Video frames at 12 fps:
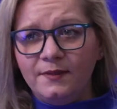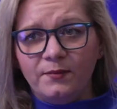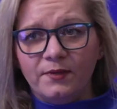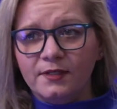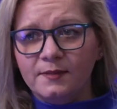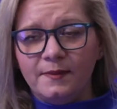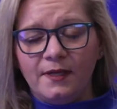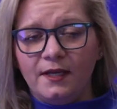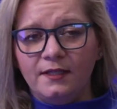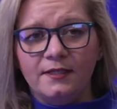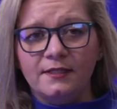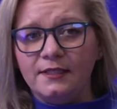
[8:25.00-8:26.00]
that works
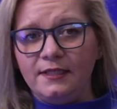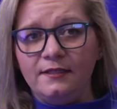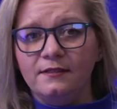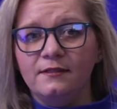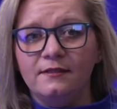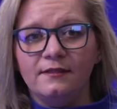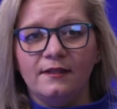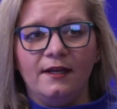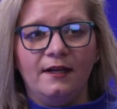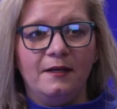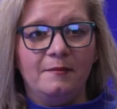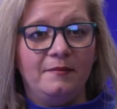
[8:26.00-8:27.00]
behind the scenes.
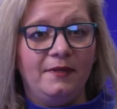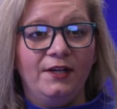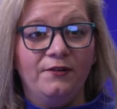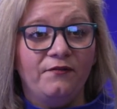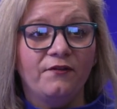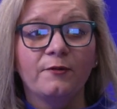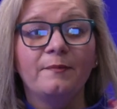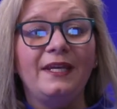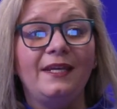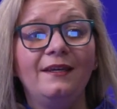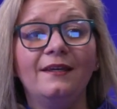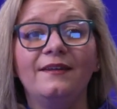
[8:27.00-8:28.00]
For
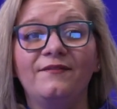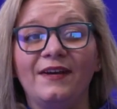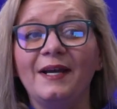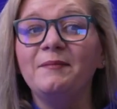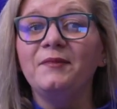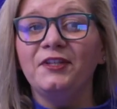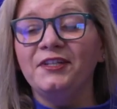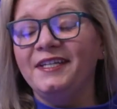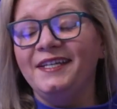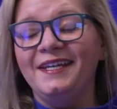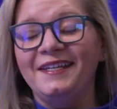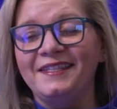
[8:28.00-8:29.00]
me, if I'm
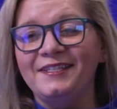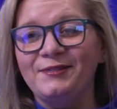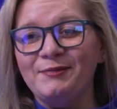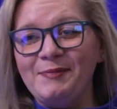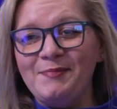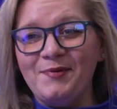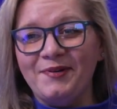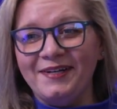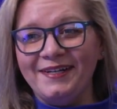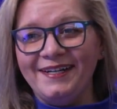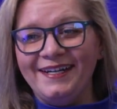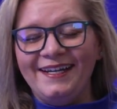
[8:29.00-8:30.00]
looking at this report,